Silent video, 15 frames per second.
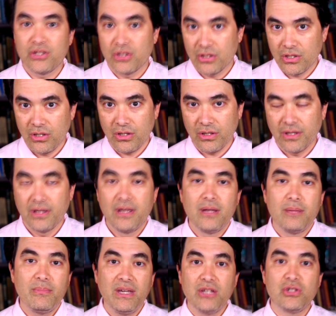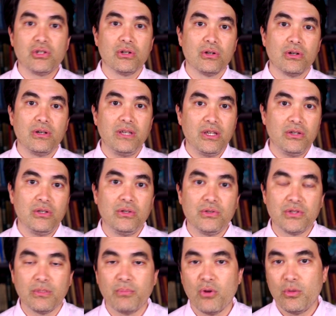Kirk. Make sure you use
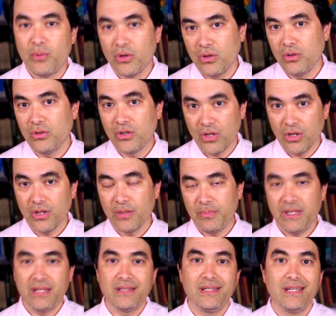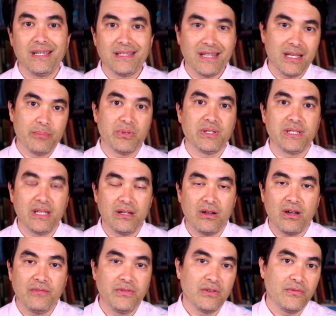the promo code Kirk because you get 10%
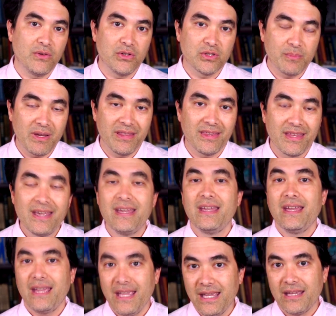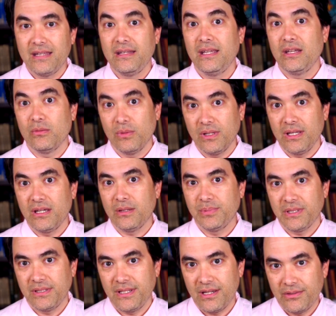off your first month and it really helps
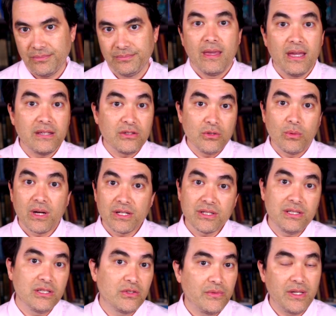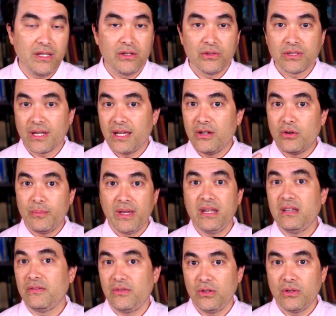us out. As you watch these videos, I know many
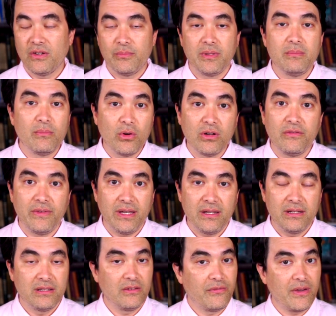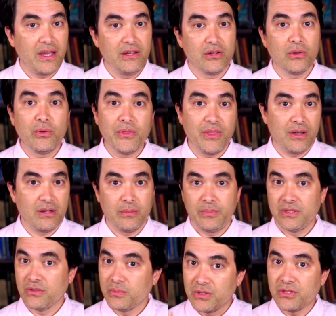of you have been motivated to find your own
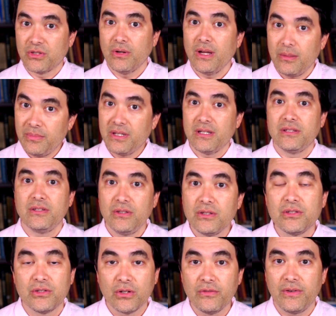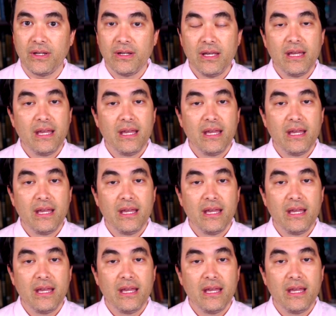therapist, which is great because you deserve it.